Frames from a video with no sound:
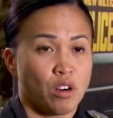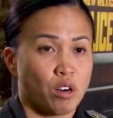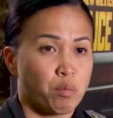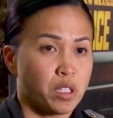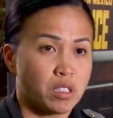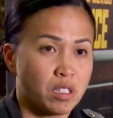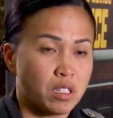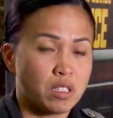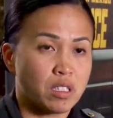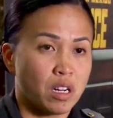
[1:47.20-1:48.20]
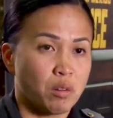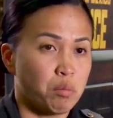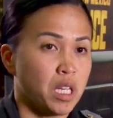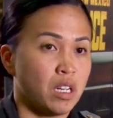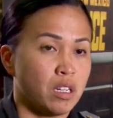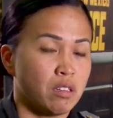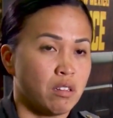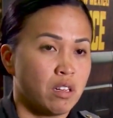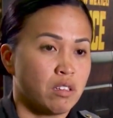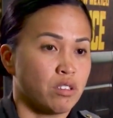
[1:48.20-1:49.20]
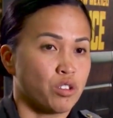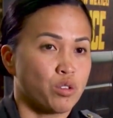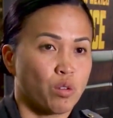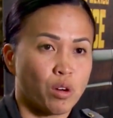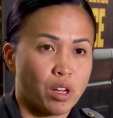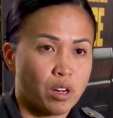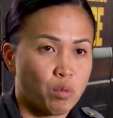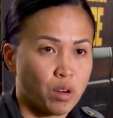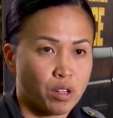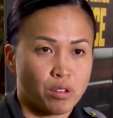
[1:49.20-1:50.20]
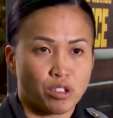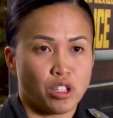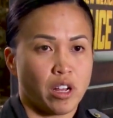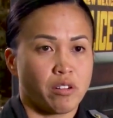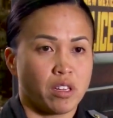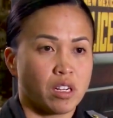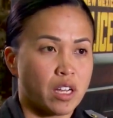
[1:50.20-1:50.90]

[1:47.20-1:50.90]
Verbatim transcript: our buildings um, being destroyed, whether they're shattering the